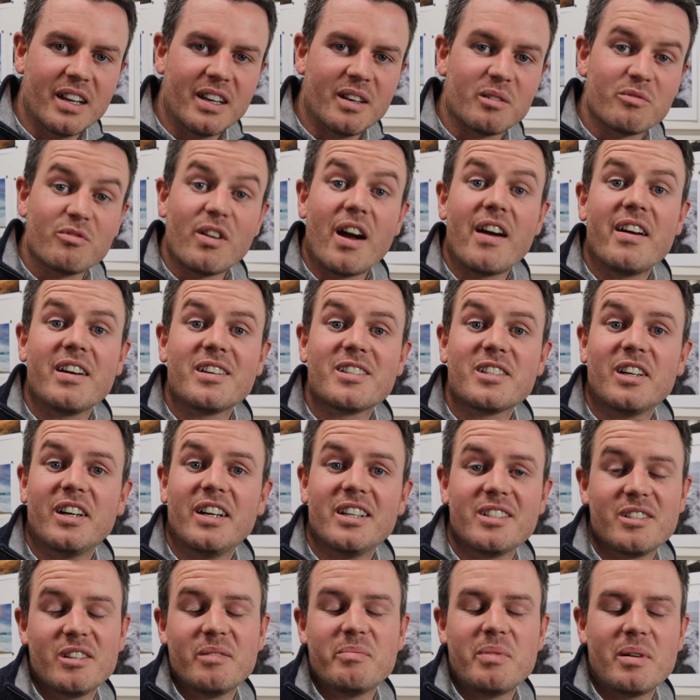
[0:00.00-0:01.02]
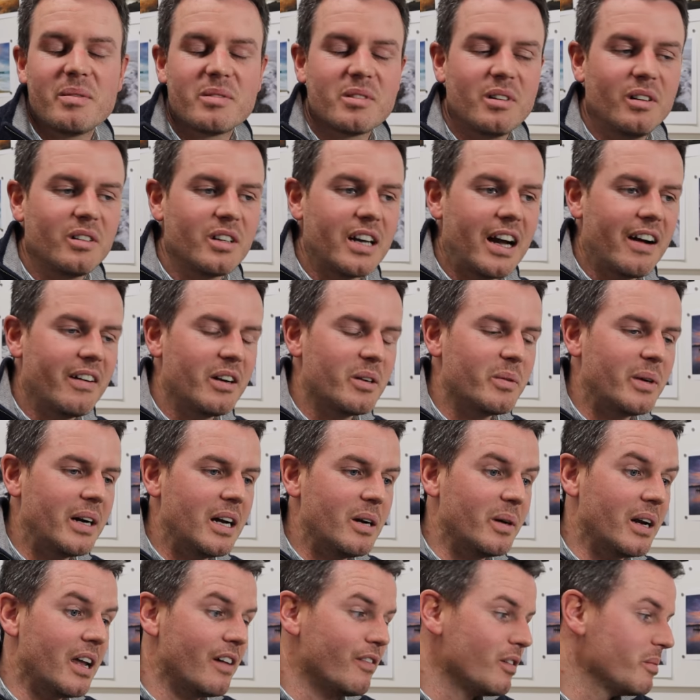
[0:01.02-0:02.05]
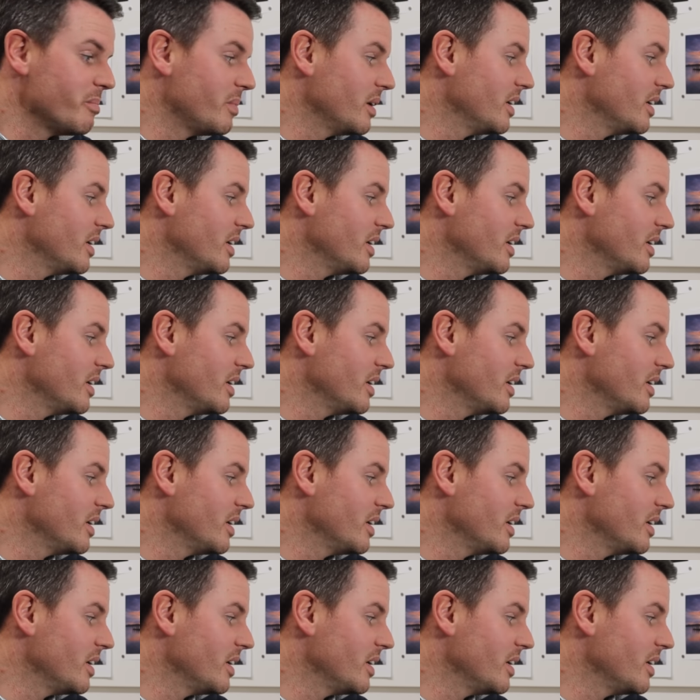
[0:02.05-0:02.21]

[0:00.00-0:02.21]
and I was very excited, so I perhaps got carried away or whatever.